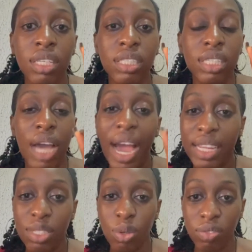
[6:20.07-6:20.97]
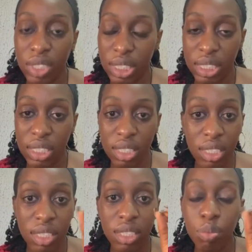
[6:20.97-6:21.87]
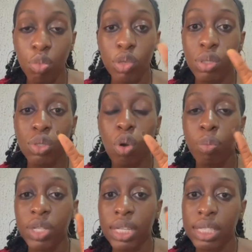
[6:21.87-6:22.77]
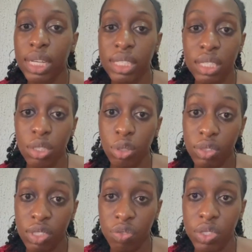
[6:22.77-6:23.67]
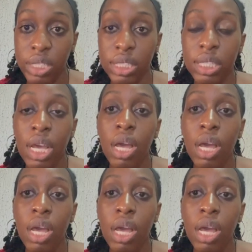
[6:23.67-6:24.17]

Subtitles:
height of the disease. This is the most complicated stage of syphilis.